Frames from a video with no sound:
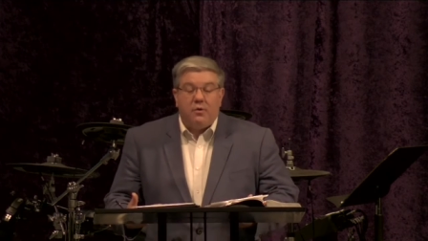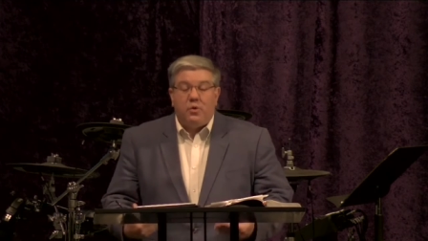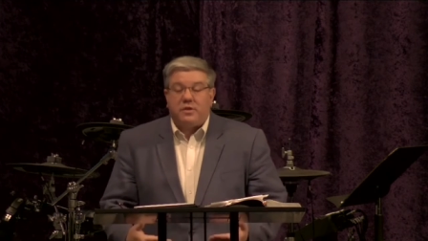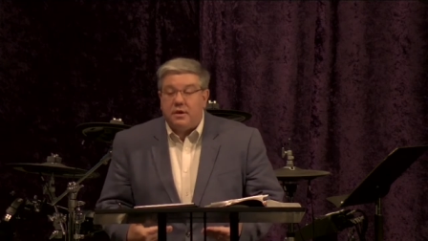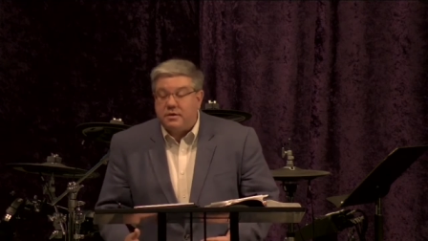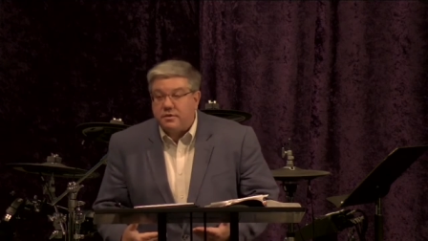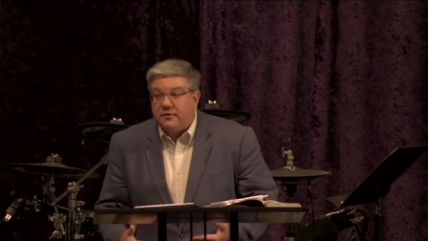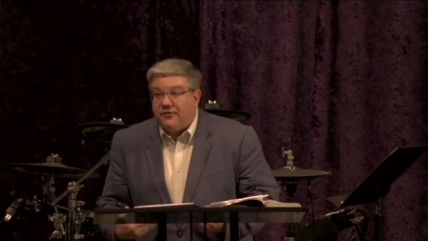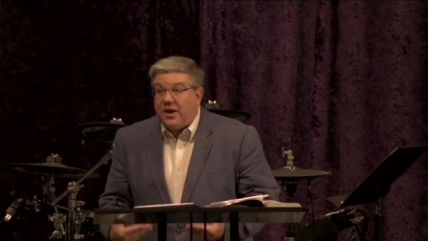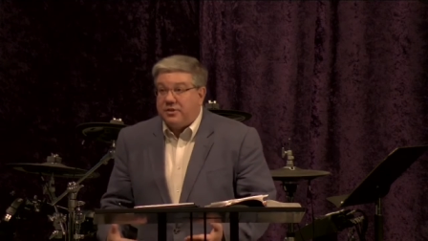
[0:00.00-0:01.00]
what is
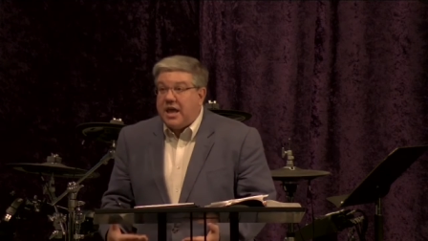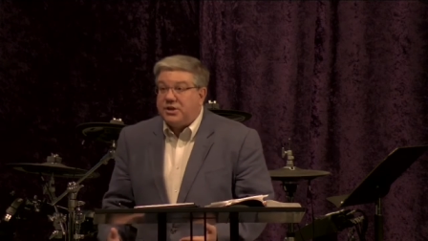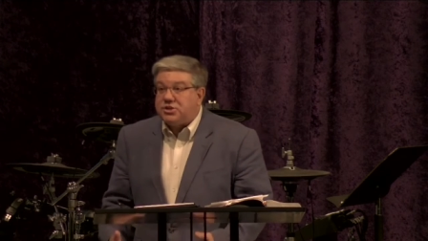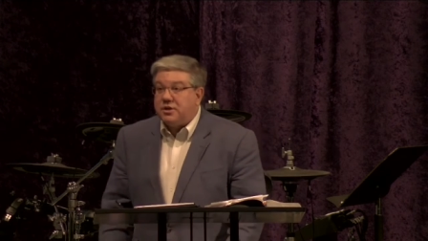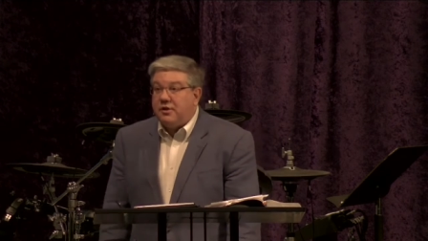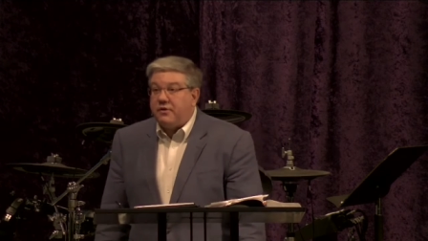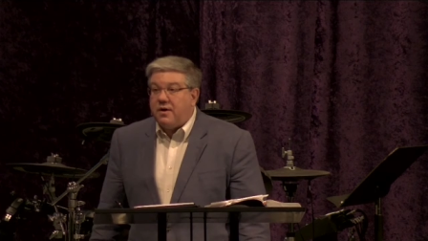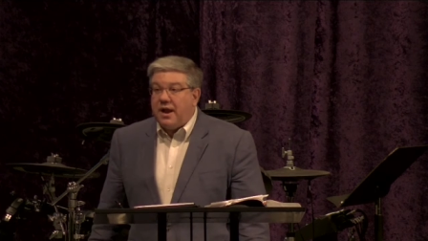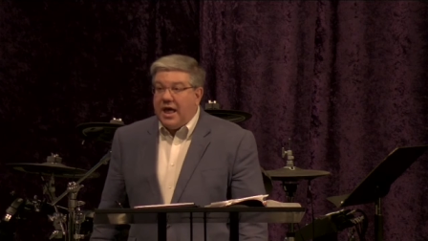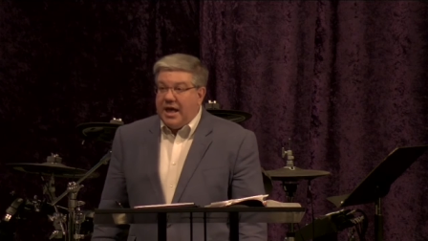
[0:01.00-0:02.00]
the foundation of
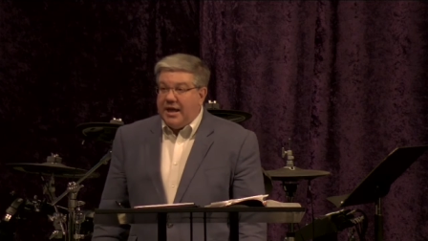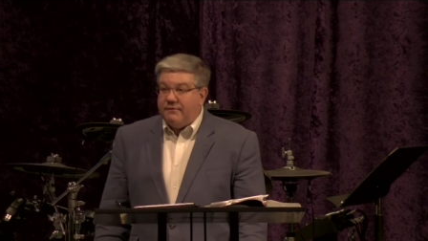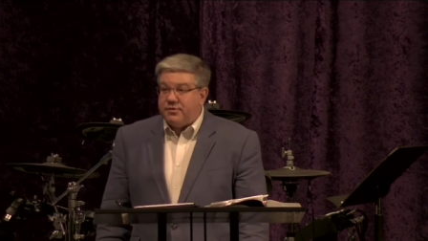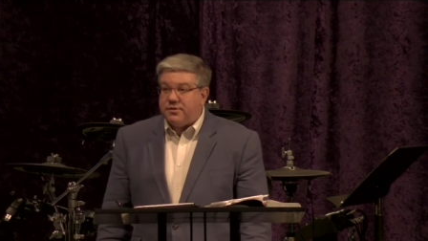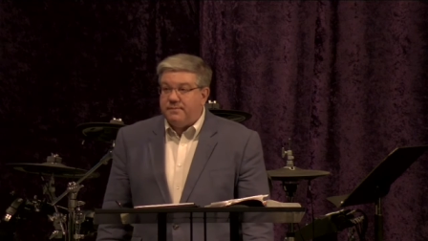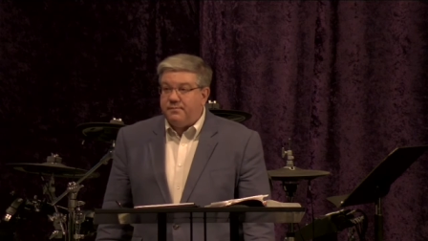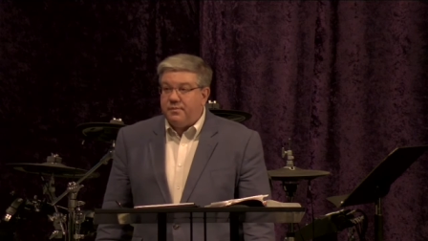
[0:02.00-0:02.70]
our lives.